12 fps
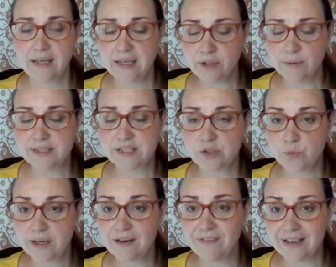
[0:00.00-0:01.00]
Anyways, this
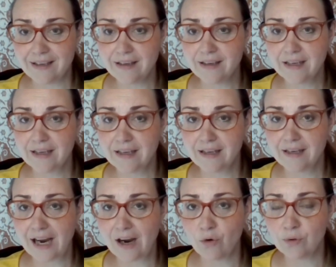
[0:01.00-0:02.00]
way of eating
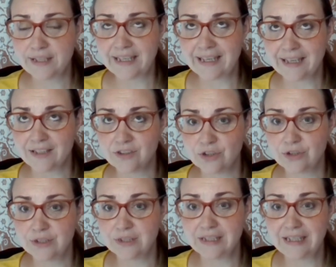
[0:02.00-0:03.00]
not only
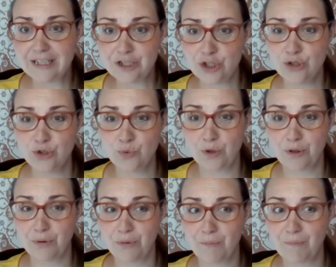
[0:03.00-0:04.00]
handled issues
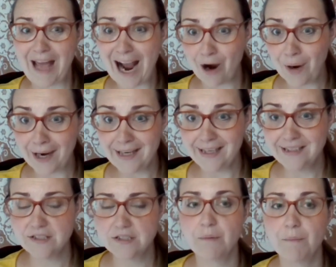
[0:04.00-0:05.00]
with how I
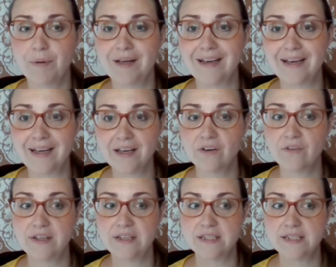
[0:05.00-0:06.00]
eat, but it
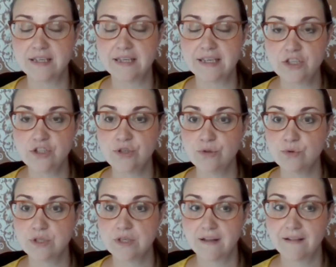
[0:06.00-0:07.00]
handled these
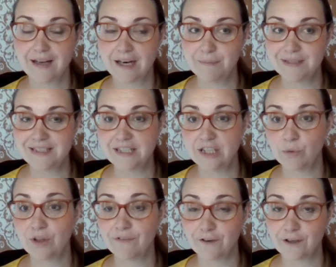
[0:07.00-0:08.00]
issues that I'd been dealing
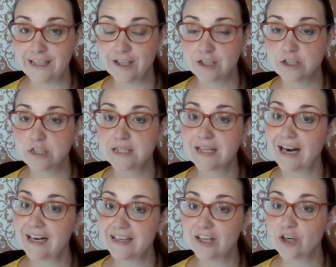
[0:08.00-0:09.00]
with for years that
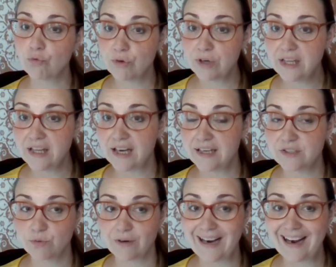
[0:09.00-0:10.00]
I didn't
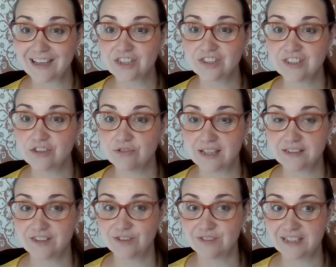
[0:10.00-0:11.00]
realize were actually
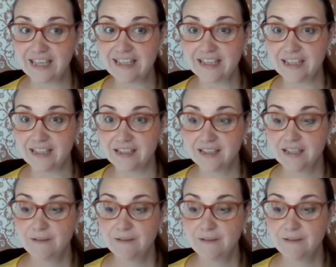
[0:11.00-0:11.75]
directly related